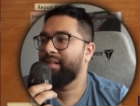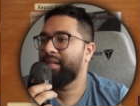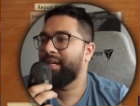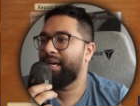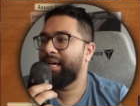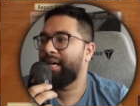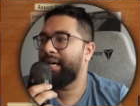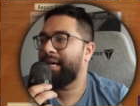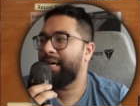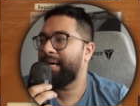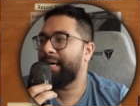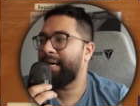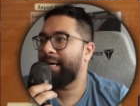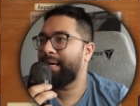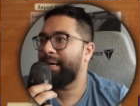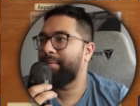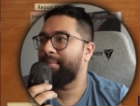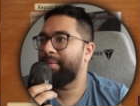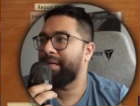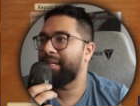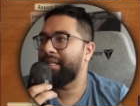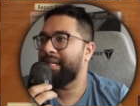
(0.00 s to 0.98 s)

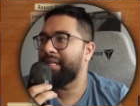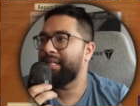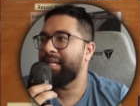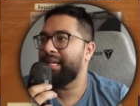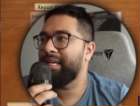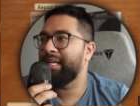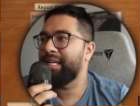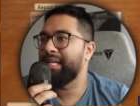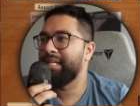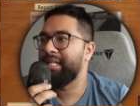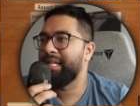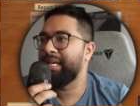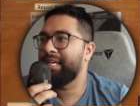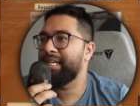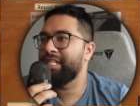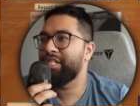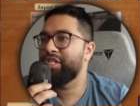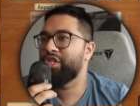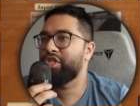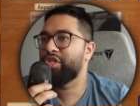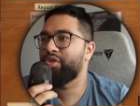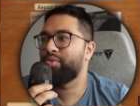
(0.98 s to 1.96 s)
Um, and then they can they
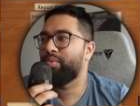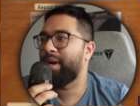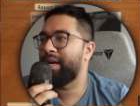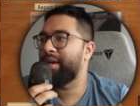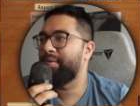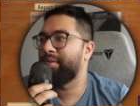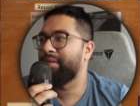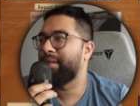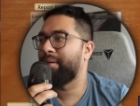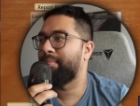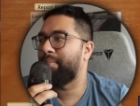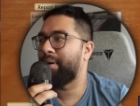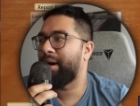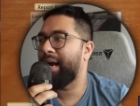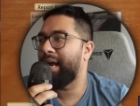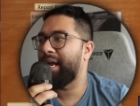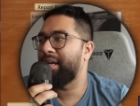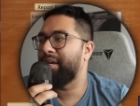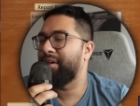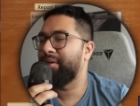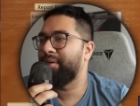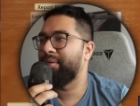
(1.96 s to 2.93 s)
can swing with the
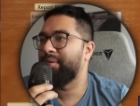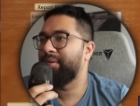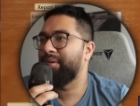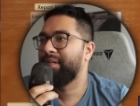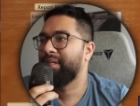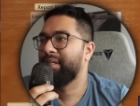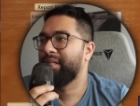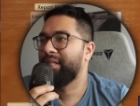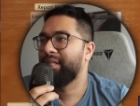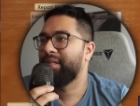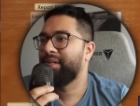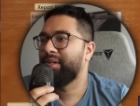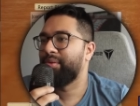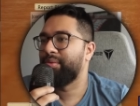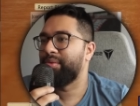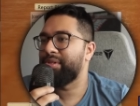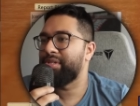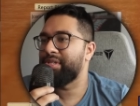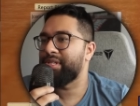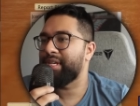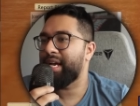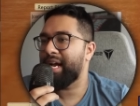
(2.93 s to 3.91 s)
brand new,
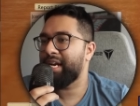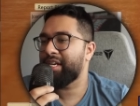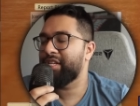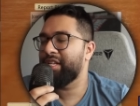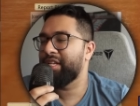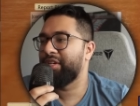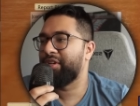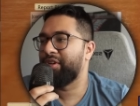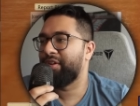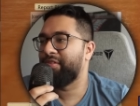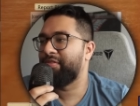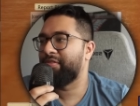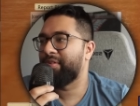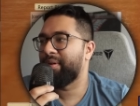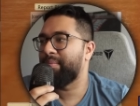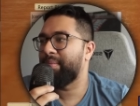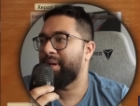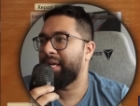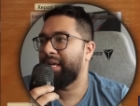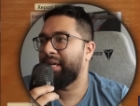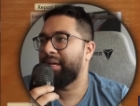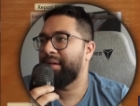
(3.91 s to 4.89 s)
which is actually good for
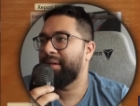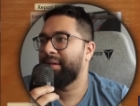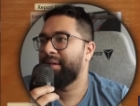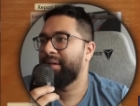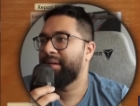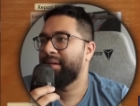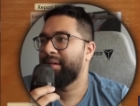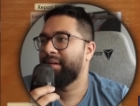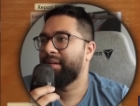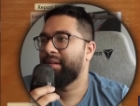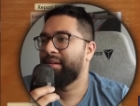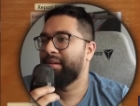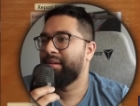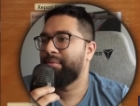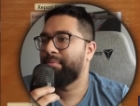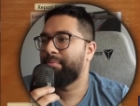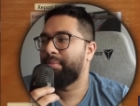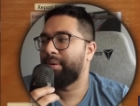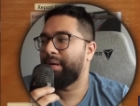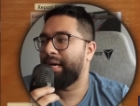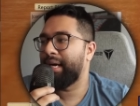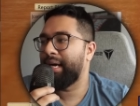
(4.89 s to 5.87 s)
me.
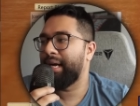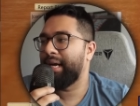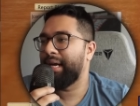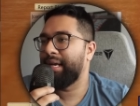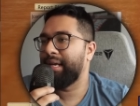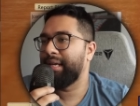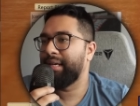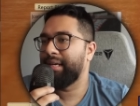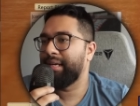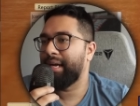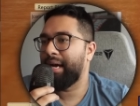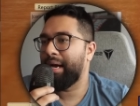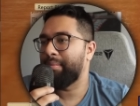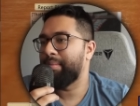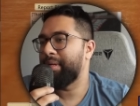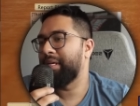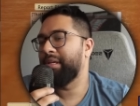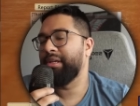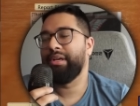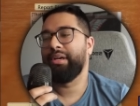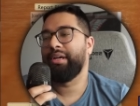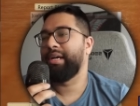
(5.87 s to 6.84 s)
But I
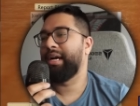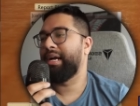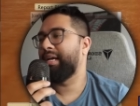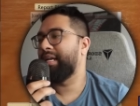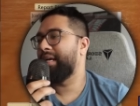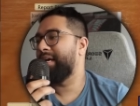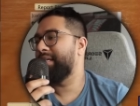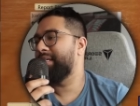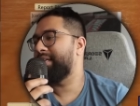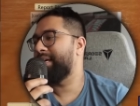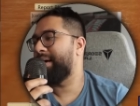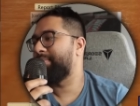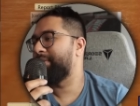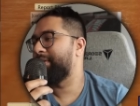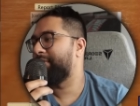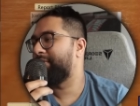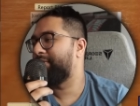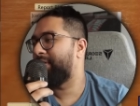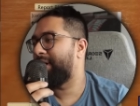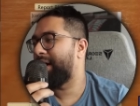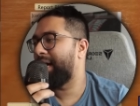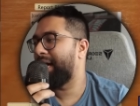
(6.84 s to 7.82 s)
mean, look, I'm gonna untap to
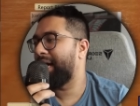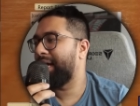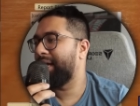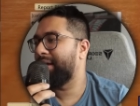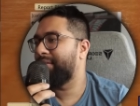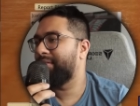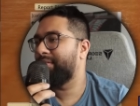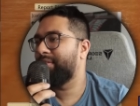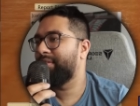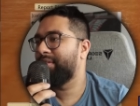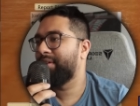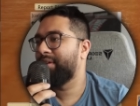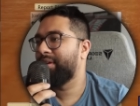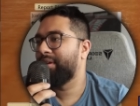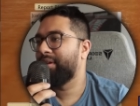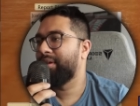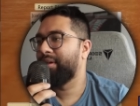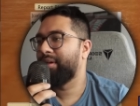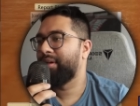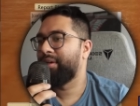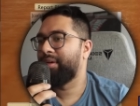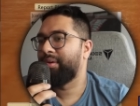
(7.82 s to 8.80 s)
five.
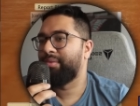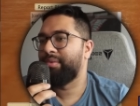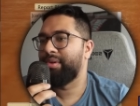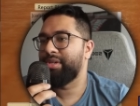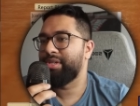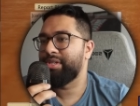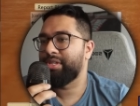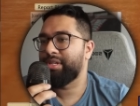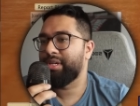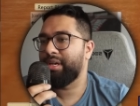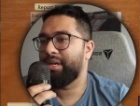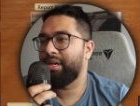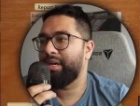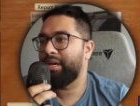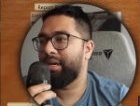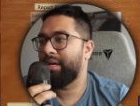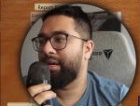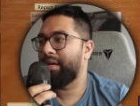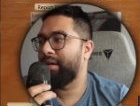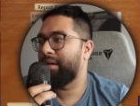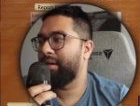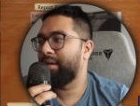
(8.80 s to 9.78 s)
We're just
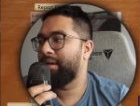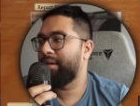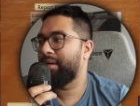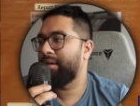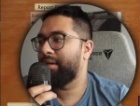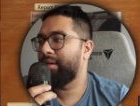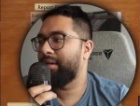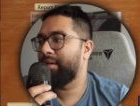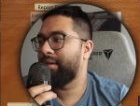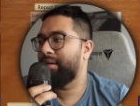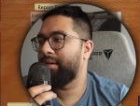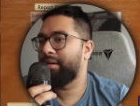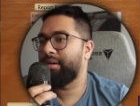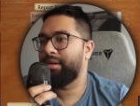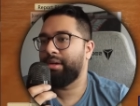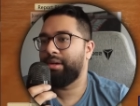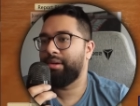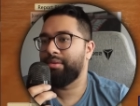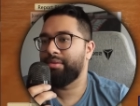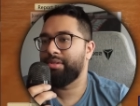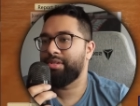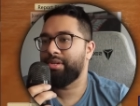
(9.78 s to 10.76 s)
gonna,
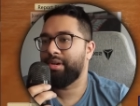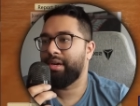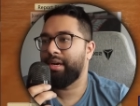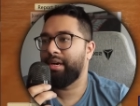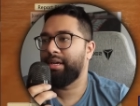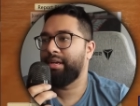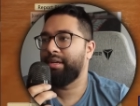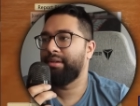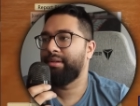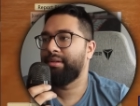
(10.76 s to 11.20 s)
oh sorry,